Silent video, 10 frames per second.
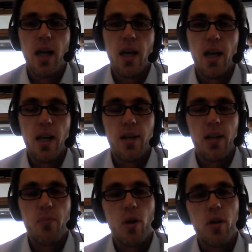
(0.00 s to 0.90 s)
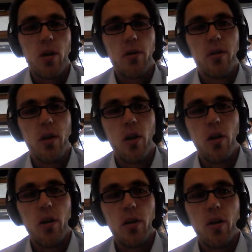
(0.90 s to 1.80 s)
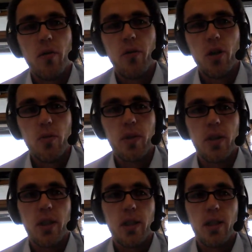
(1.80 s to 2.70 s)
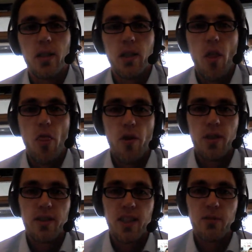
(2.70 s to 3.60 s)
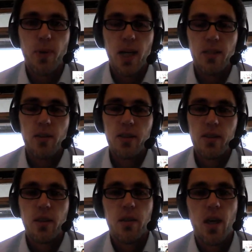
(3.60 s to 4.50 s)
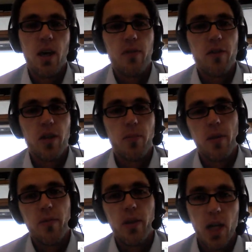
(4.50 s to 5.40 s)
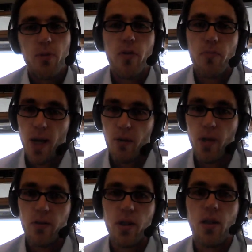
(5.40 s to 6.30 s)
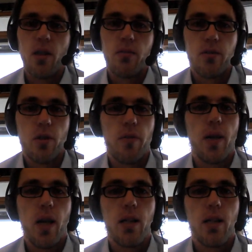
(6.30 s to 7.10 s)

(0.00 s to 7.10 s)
And among all of currently 36 partners, half of them have a library background so far.